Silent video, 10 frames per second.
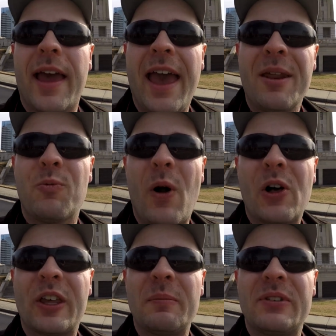And
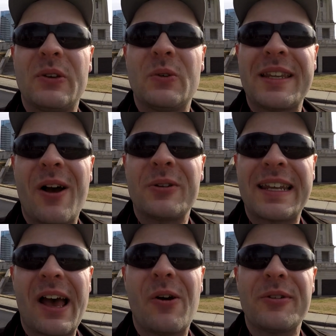welcome to
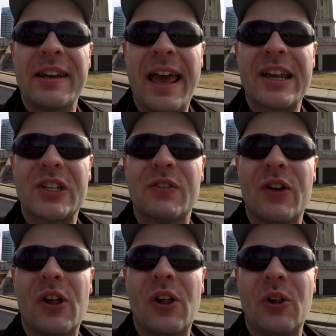downtown
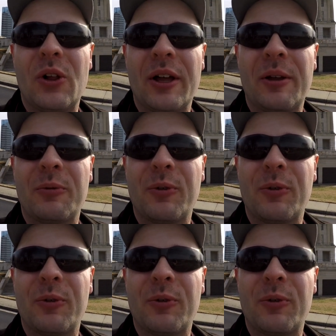Nashville.